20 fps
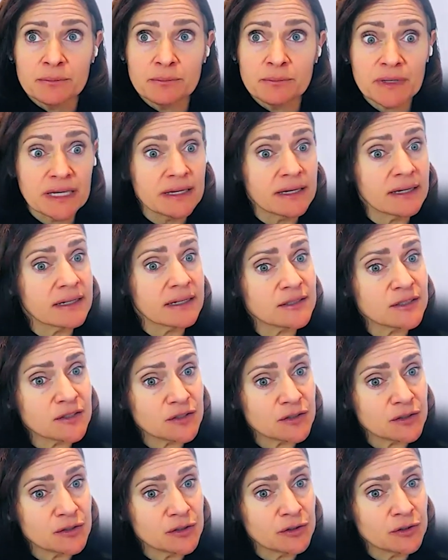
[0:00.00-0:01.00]
being in
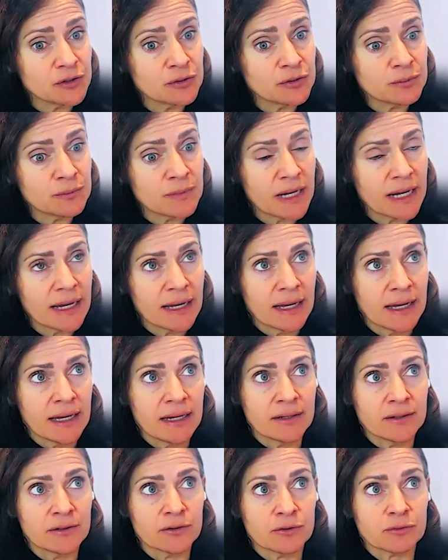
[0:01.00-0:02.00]
Zoom
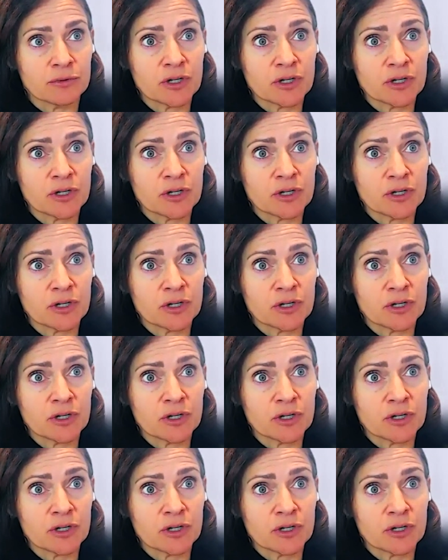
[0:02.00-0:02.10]
and